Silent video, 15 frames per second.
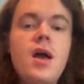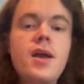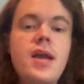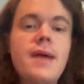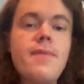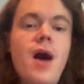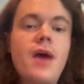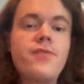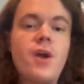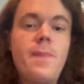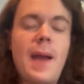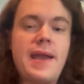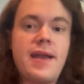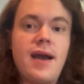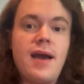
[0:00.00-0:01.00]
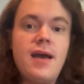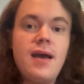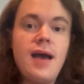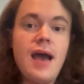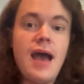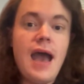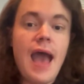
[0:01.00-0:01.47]
Come on, Rebecca!
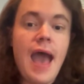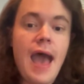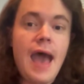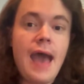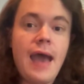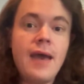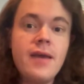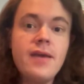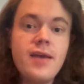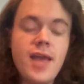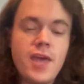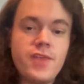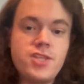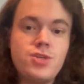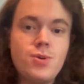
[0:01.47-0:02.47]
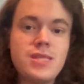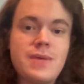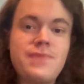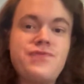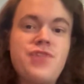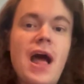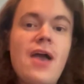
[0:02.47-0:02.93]
Ah! And the two of
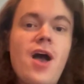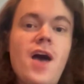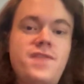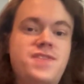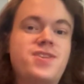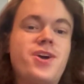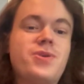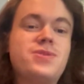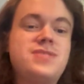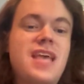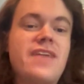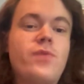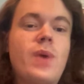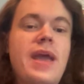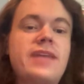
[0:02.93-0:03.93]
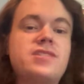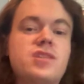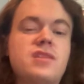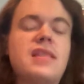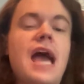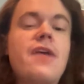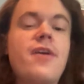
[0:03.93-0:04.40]
them fly off to go save Witch.
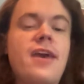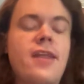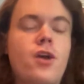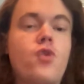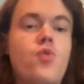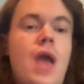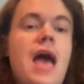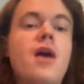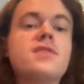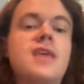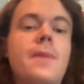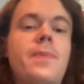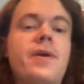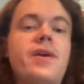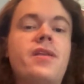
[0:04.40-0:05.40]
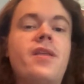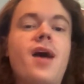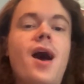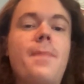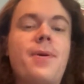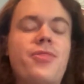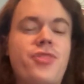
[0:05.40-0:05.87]
Lyra kind of growls up
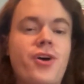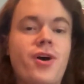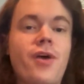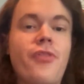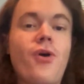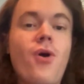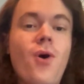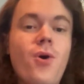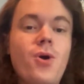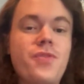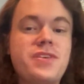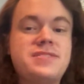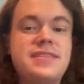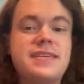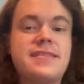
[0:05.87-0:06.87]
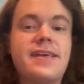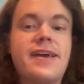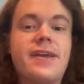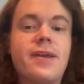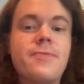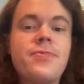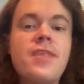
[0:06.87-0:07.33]
at the hole in the
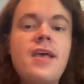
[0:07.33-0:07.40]
ceiling,